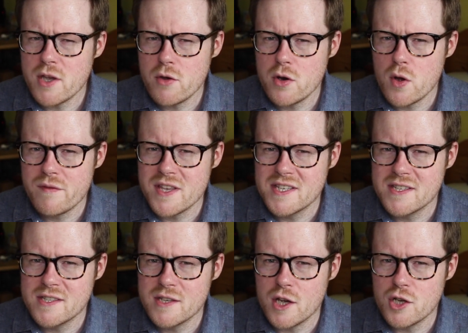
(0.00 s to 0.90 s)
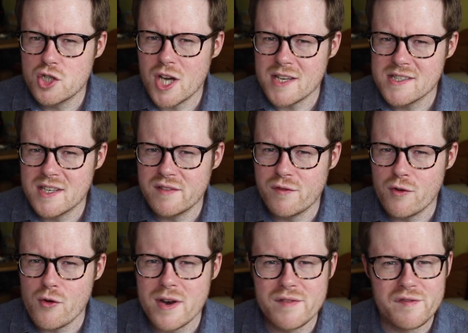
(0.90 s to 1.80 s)
I don't know if this is adjusted
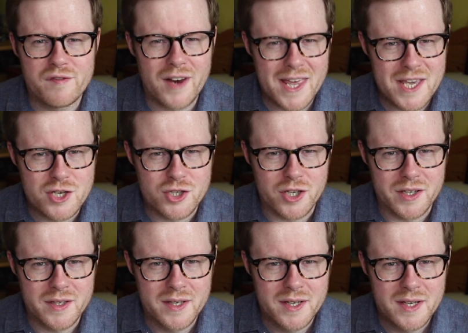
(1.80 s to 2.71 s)
for inflation,